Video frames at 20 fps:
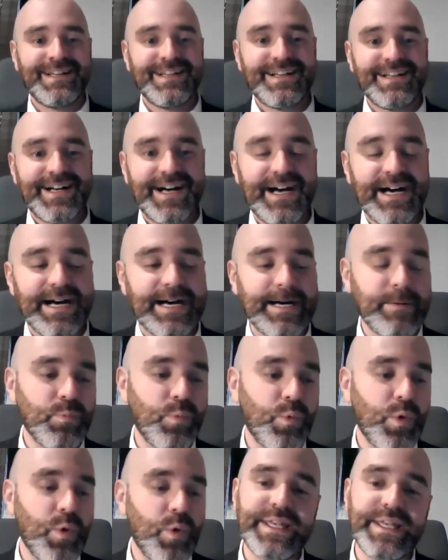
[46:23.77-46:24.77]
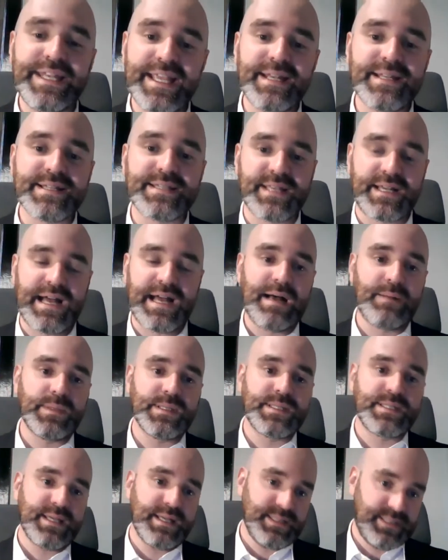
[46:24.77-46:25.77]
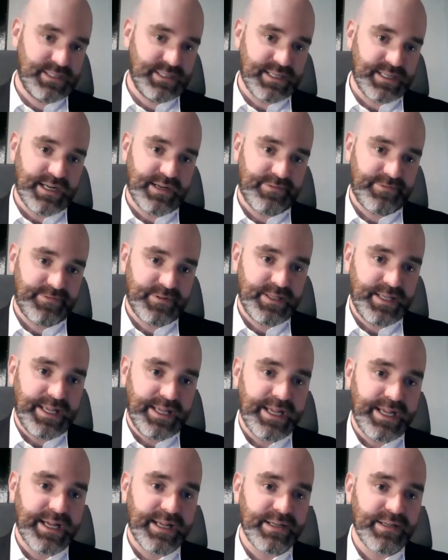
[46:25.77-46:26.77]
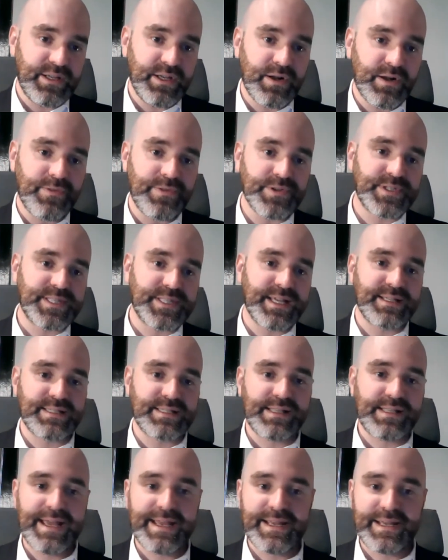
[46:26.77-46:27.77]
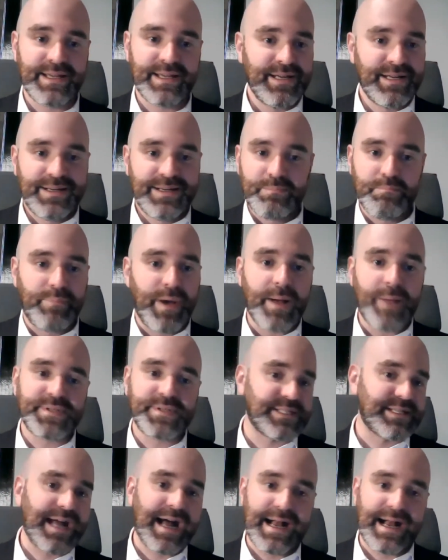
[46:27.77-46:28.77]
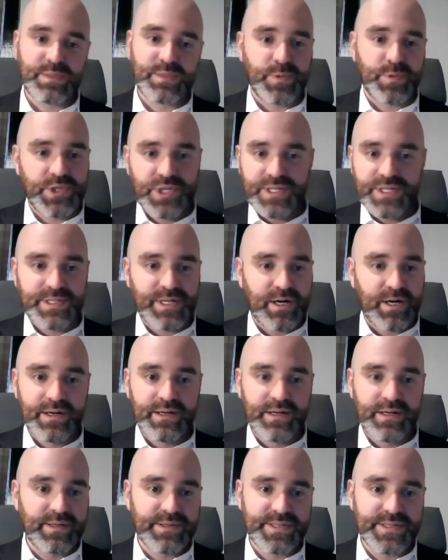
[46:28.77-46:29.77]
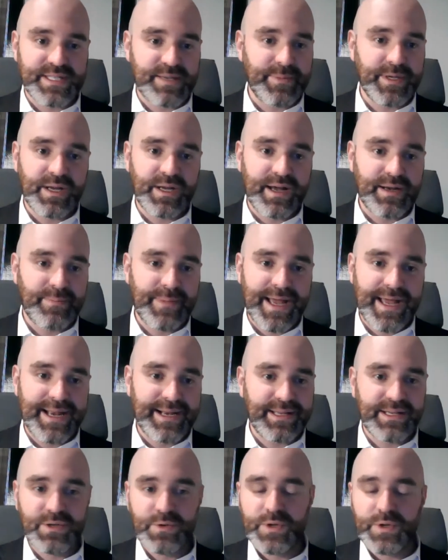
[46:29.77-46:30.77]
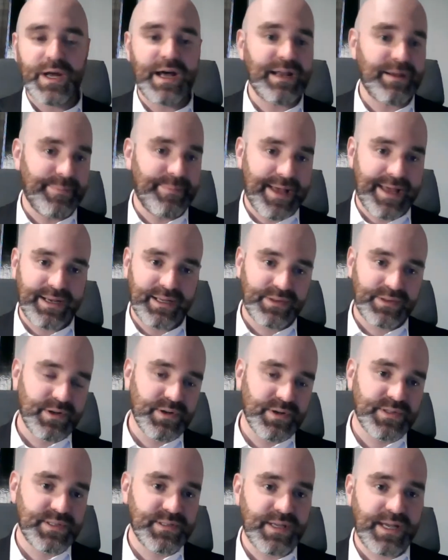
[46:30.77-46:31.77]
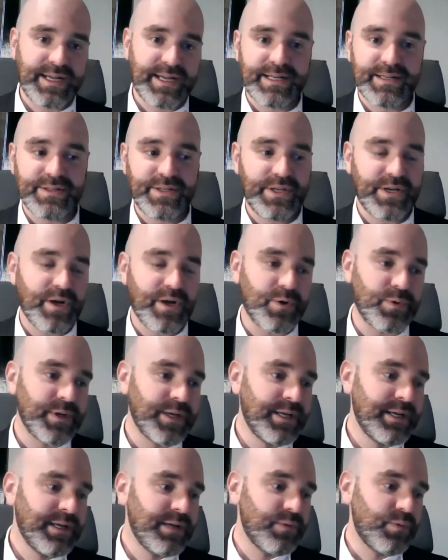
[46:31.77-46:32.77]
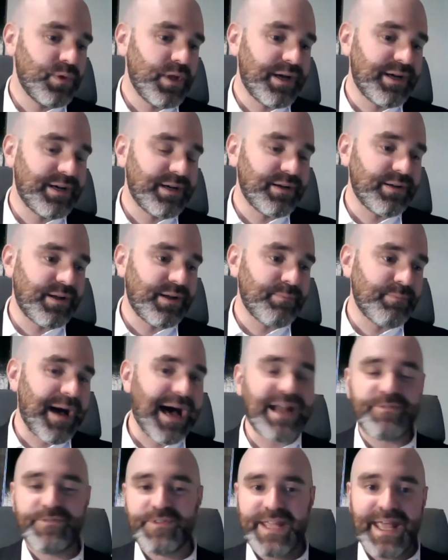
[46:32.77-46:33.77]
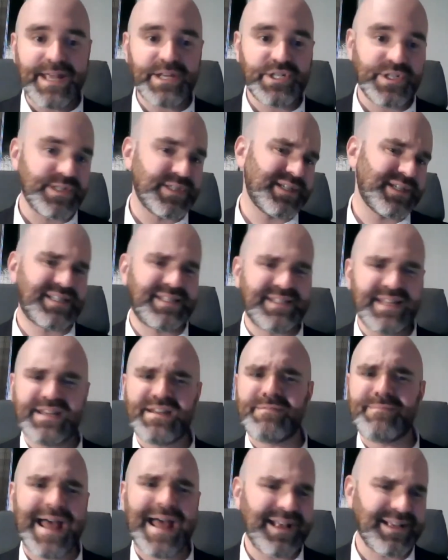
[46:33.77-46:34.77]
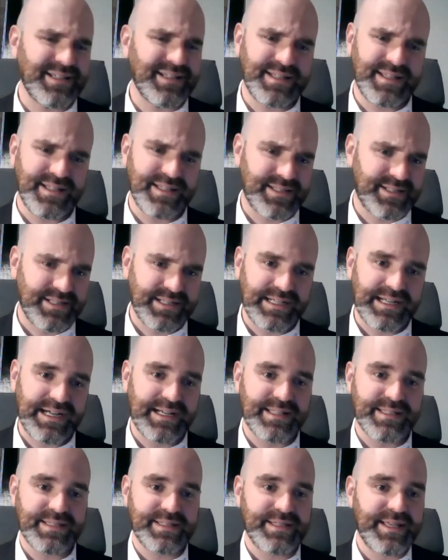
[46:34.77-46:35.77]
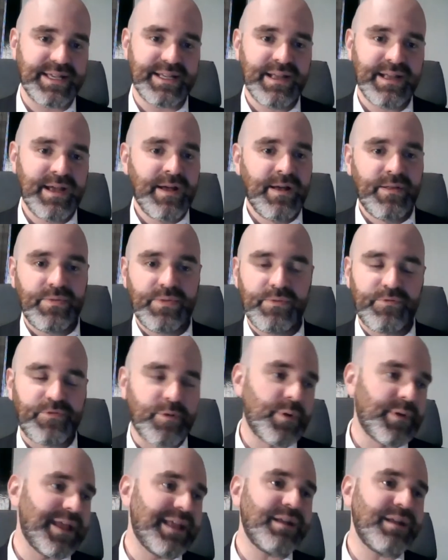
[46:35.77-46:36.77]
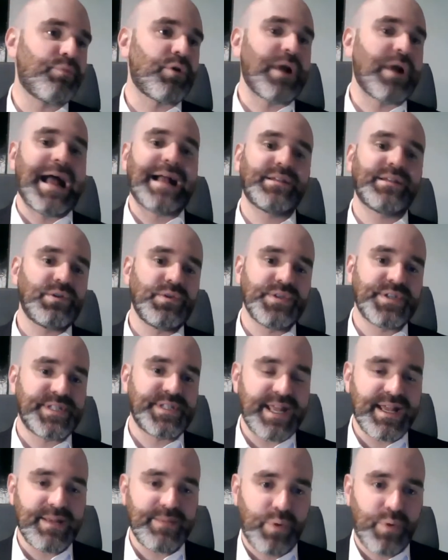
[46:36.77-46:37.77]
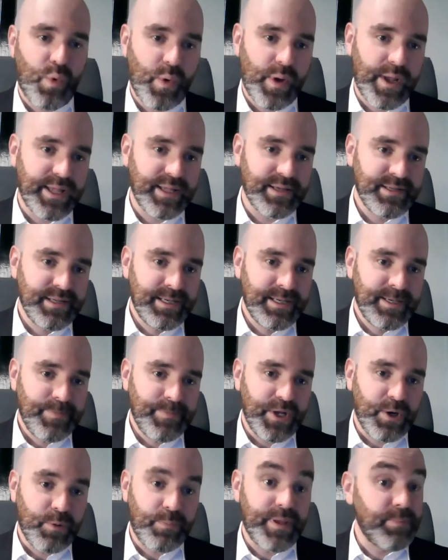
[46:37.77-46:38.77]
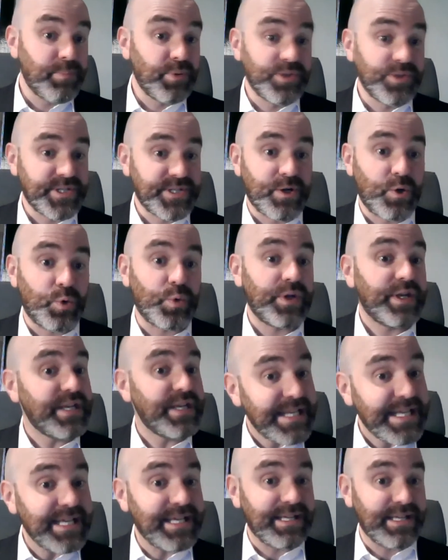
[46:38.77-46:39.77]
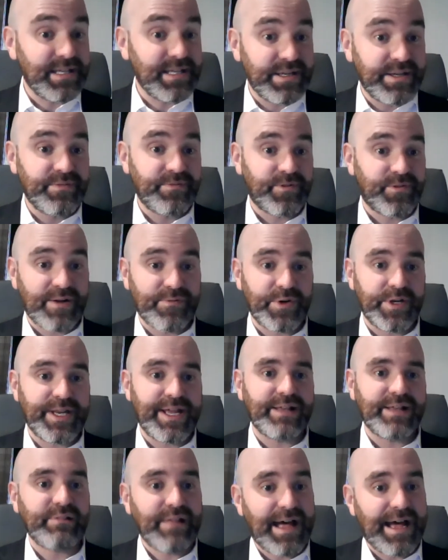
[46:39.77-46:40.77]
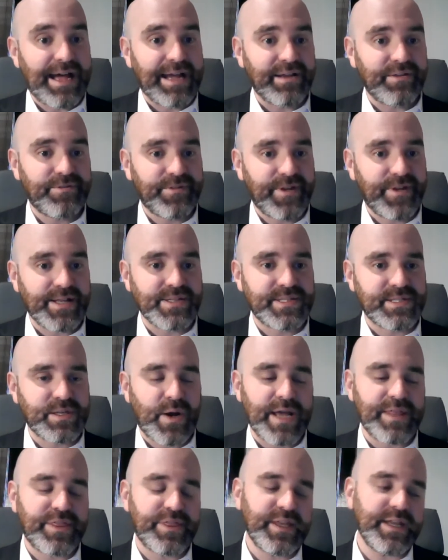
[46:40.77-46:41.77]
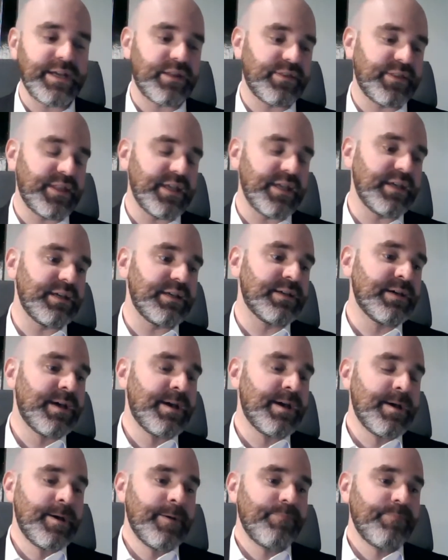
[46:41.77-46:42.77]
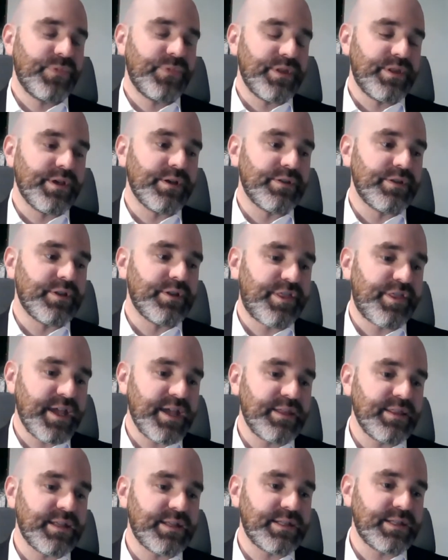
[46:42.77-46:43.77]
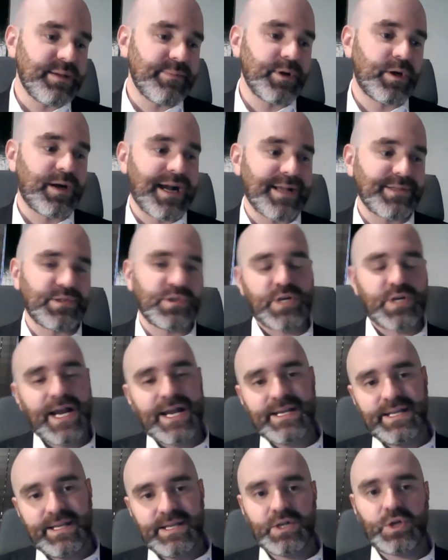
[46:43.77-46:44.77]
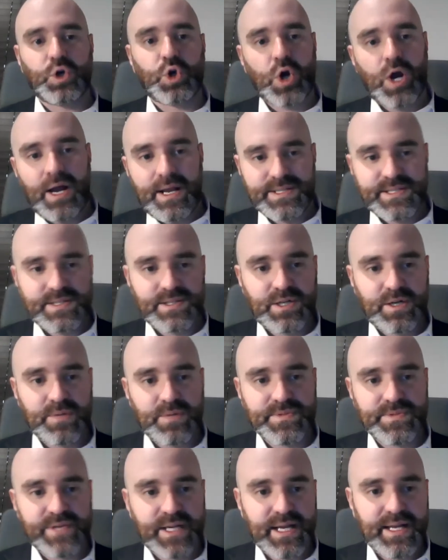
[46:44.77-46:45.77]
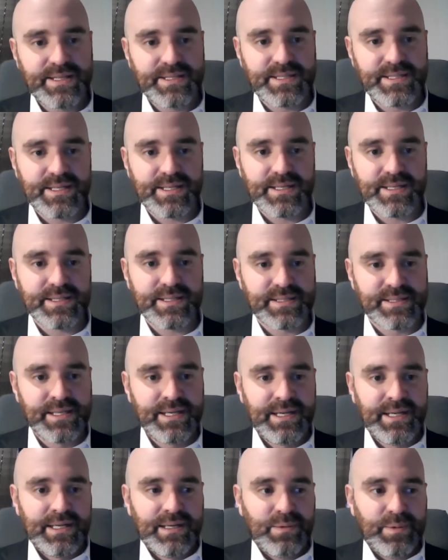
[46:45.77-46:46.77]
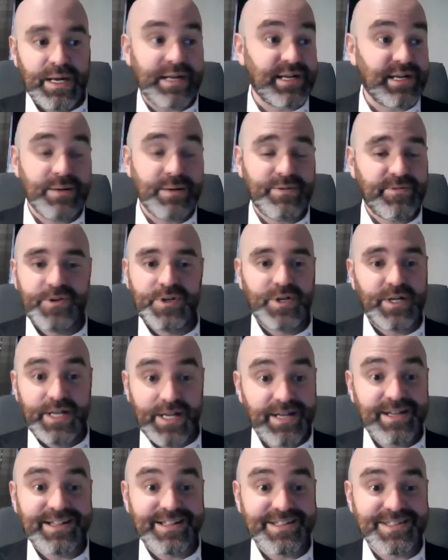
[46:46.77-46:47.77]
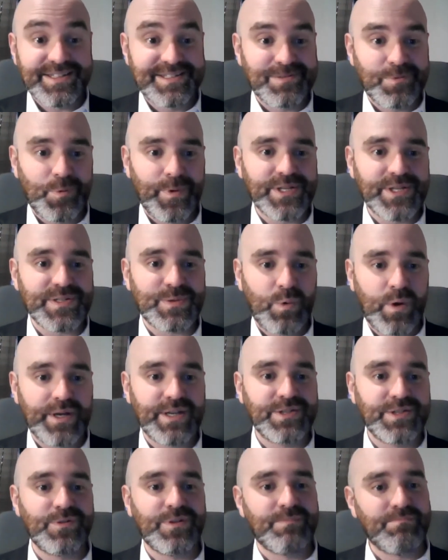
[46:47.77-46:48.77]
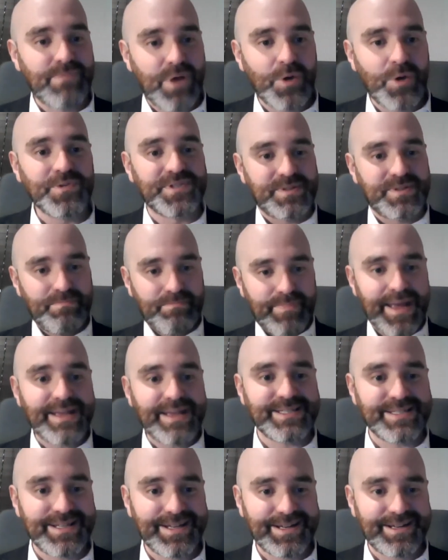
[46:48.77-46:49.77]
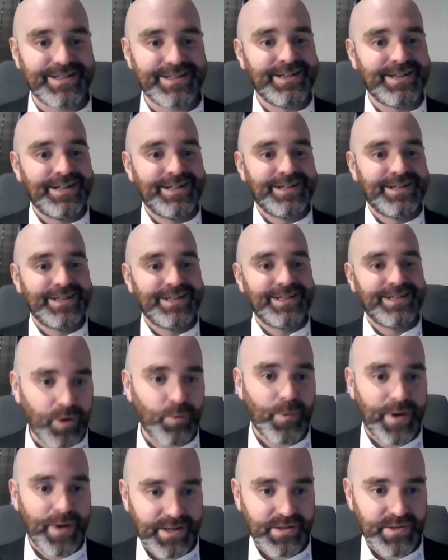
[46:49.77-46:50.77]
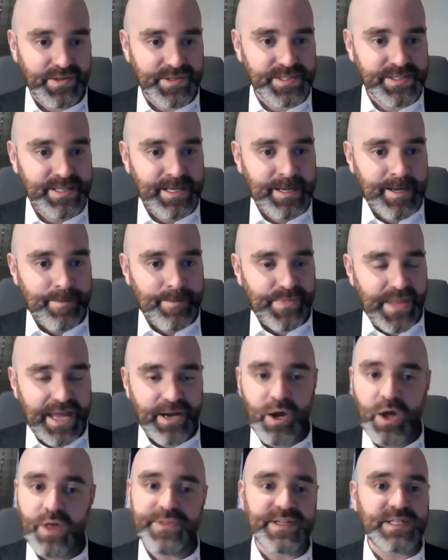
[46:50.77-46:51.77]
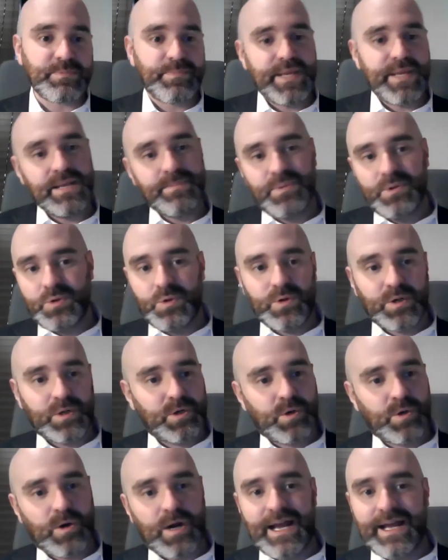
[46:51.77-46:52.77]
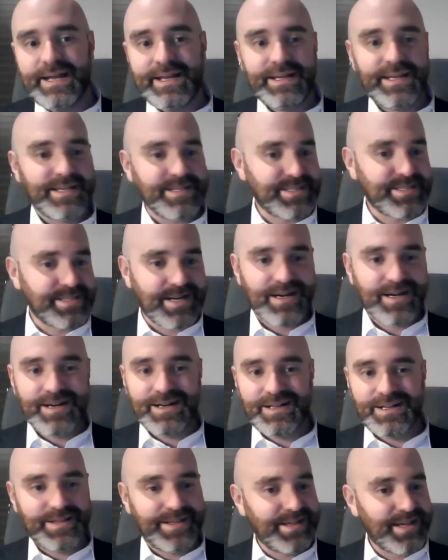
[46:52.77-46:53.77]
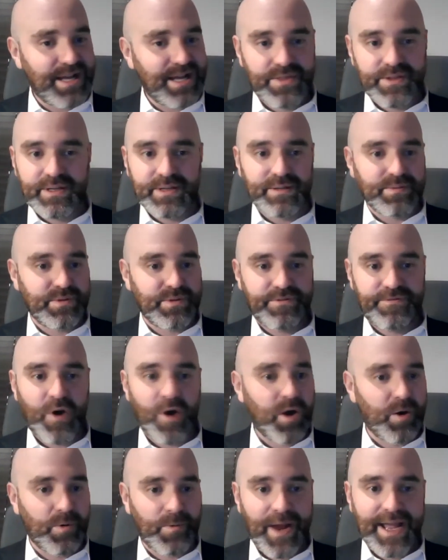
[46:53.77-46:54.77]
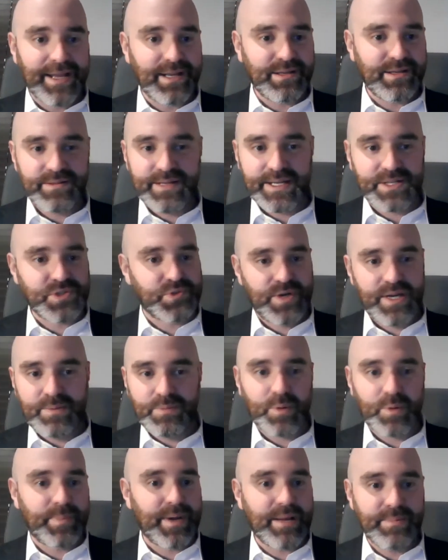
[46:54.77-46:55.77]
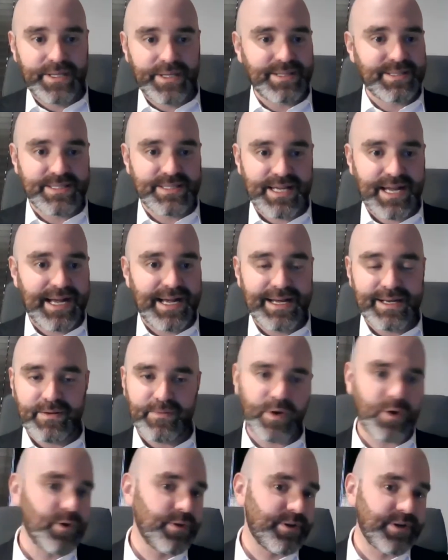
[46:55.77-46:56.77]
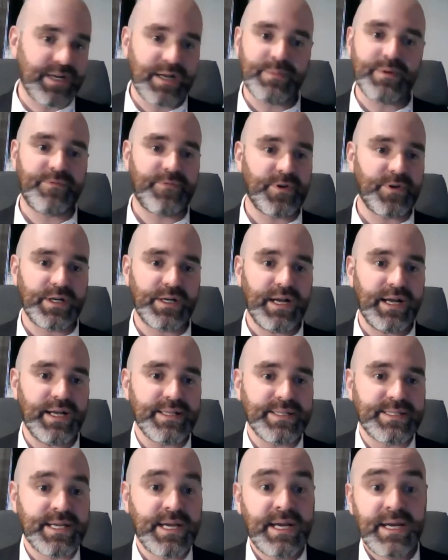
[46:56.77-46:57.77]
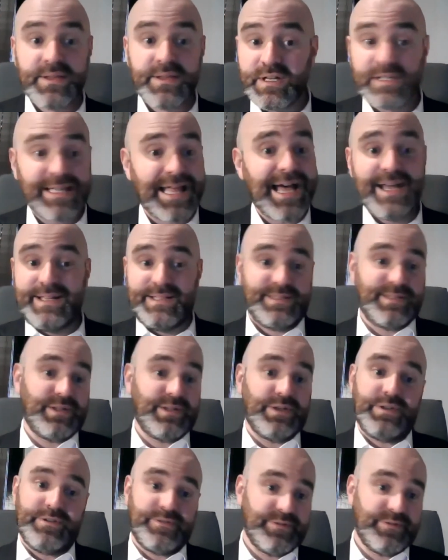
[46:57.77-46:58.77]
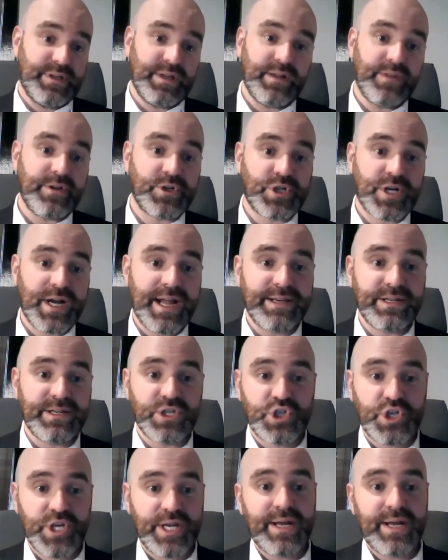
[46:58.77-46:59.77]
What we need is the common sense stuff. And there's things like bump stocks, which can turn a semi-automatic into an automatic. There's modifications, extended magazines to guns that, from any practical standpoint, people just don't need for everyday life. And so I think the thing that Democrats are trying to get across in terms of guns is we're not coming for your guns. We just want to do the most basic guardrails. And all these people who are crying hysterically on the far right extreme Republican side of, oh, they're coming for your guns, they're lying to you. They're trying to gin up